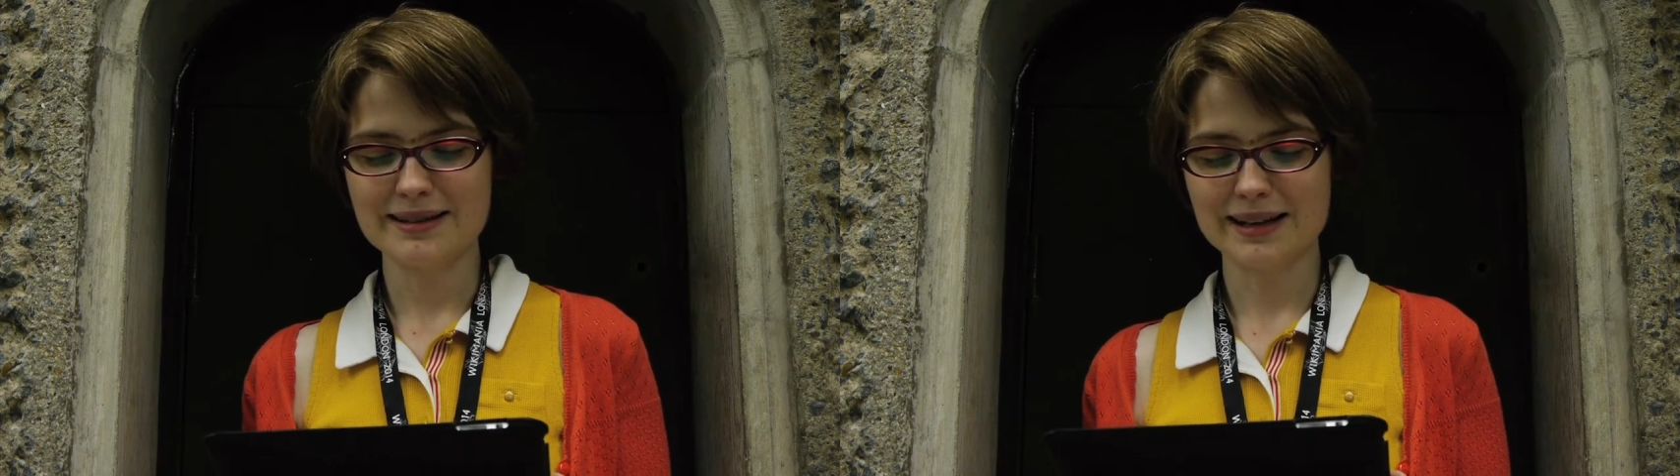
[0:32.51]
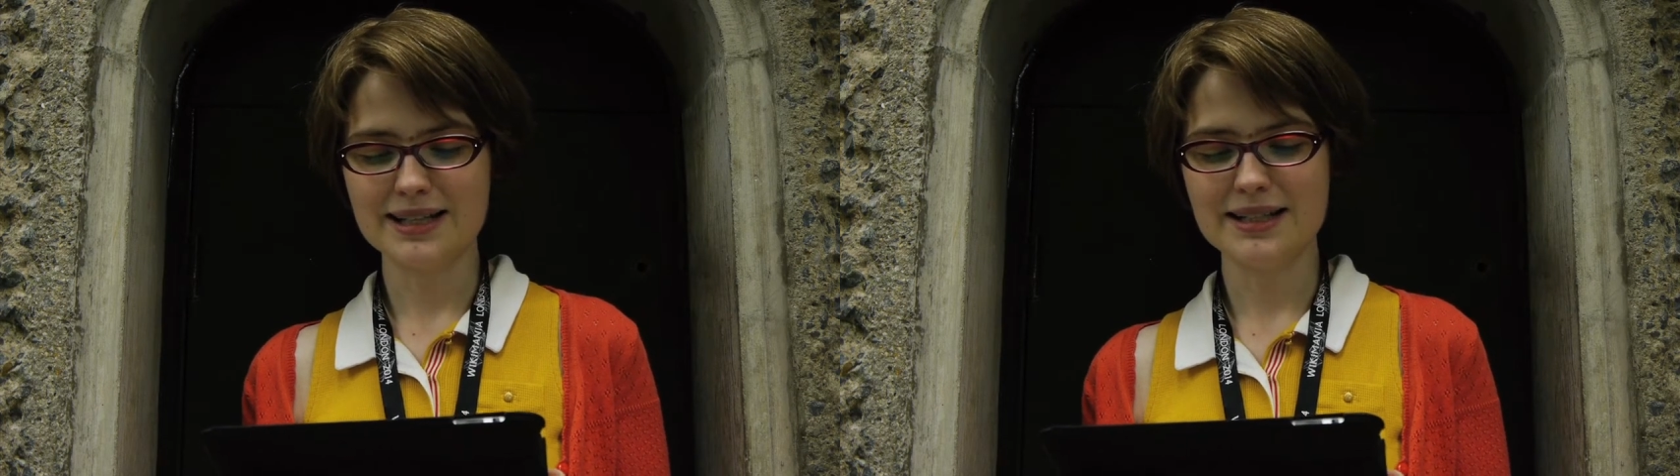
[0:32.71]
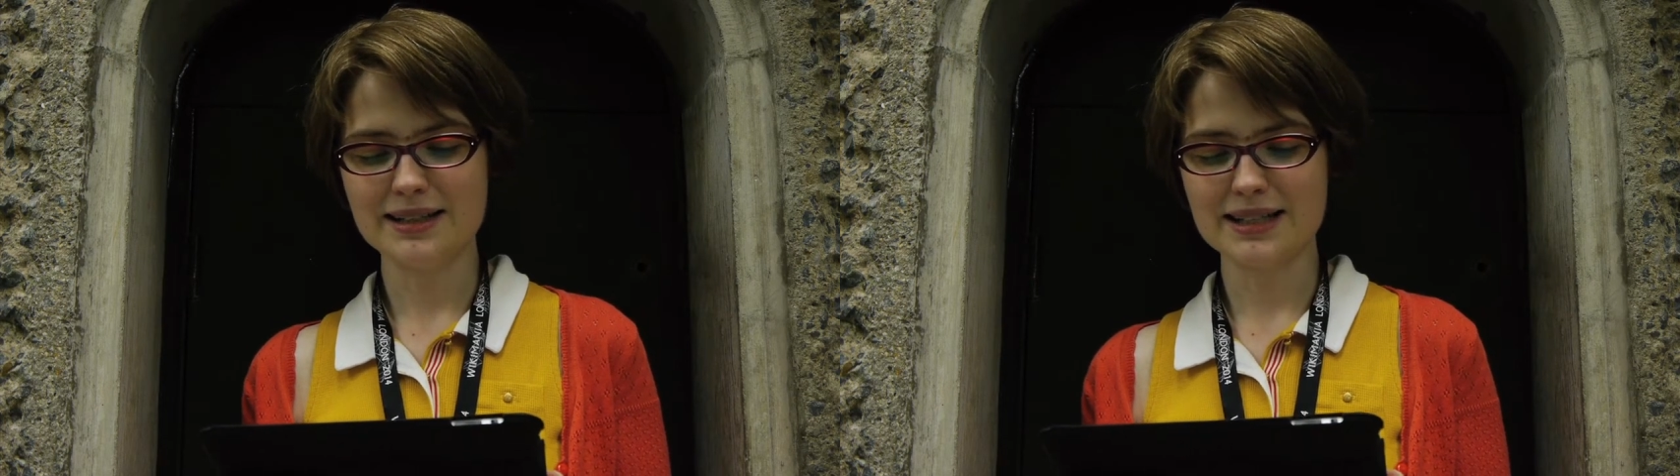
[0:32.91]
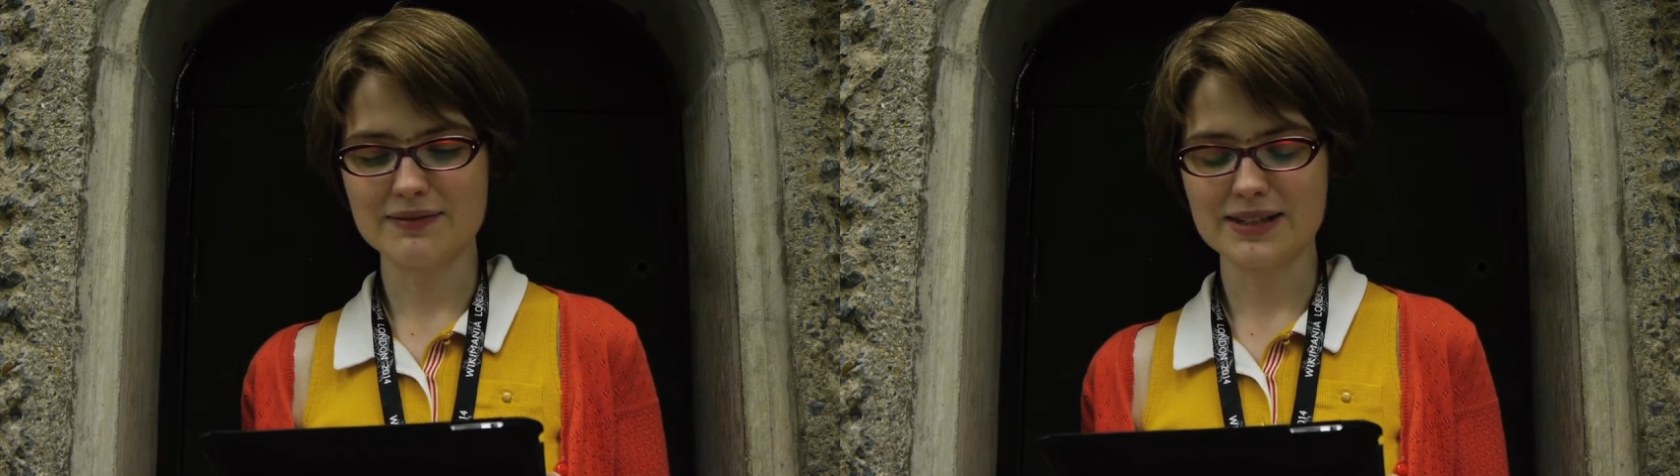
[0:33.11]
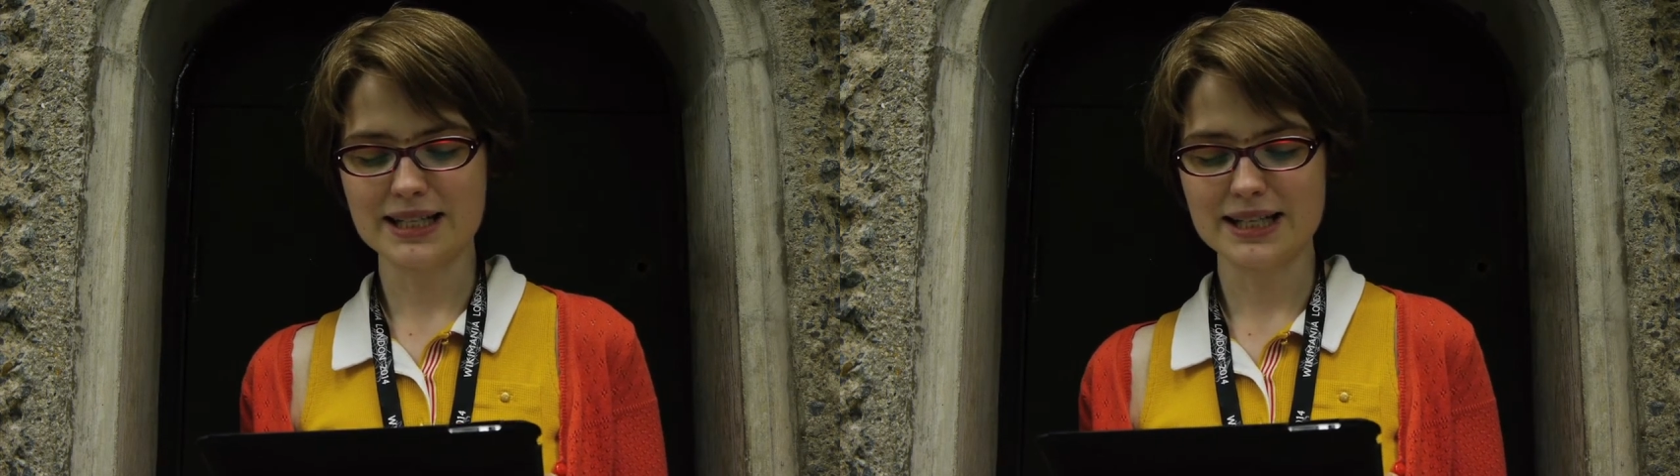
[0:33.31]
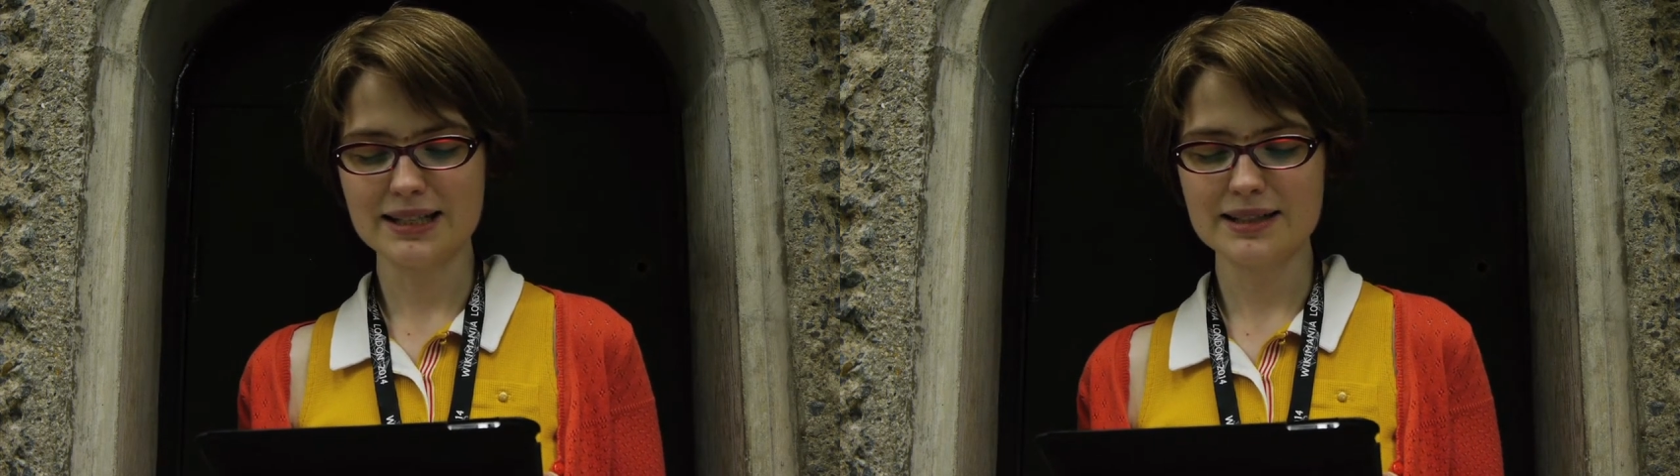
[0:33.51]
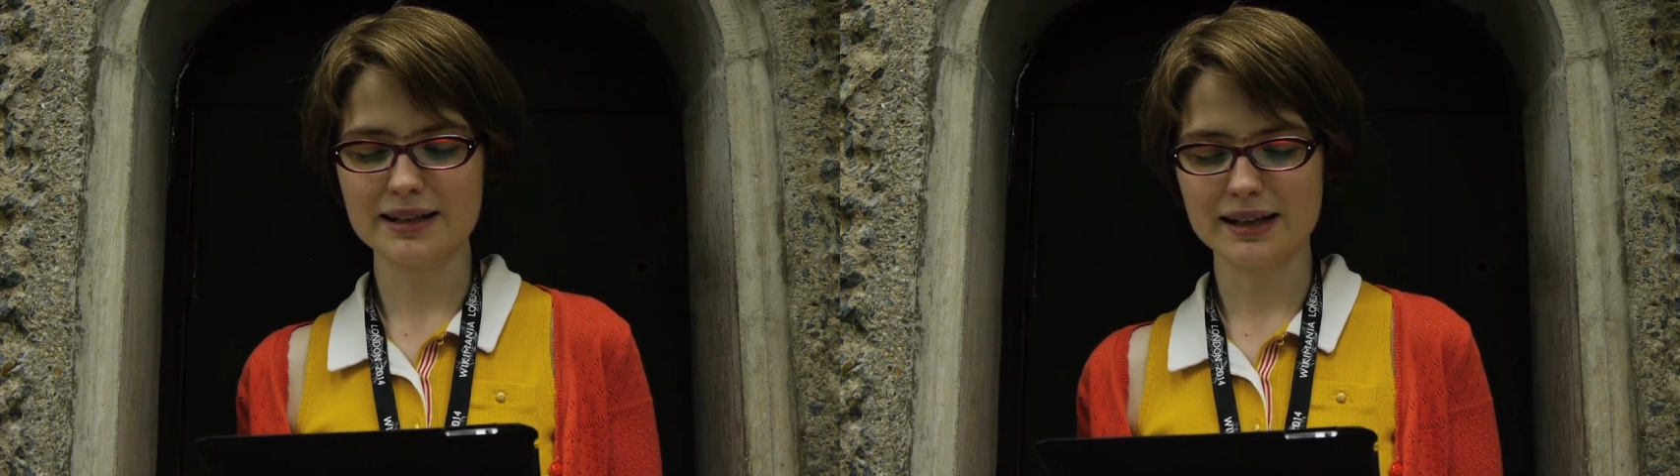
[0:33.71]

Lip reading: 1917 to